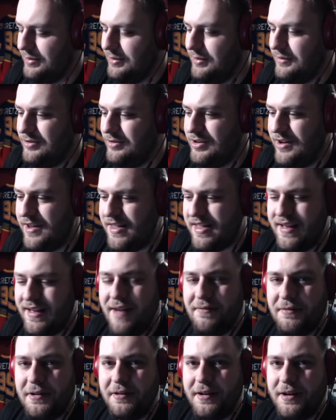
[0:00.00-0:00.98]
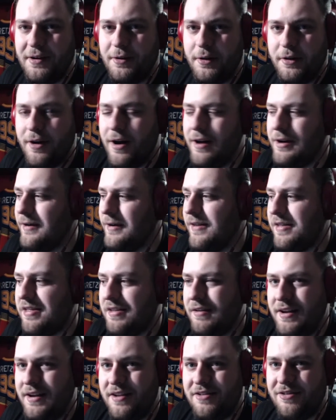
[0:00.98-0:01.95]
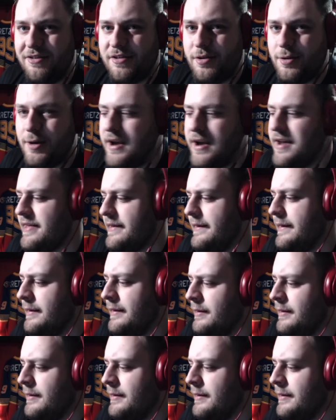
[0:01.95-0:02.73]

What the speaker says: she's definitely her daughter, and this lady's just crazy.